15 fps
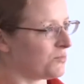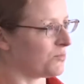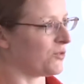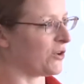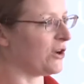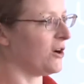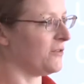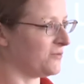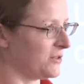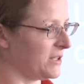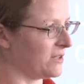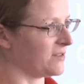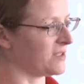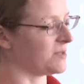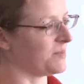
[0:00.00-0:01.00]

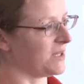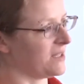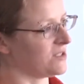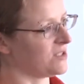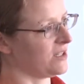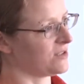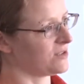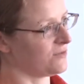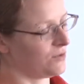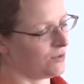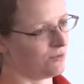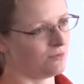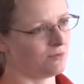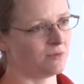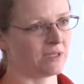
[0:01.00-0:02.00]
recovering, or there's a bigger chance of
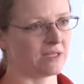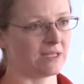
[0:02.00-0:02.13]
you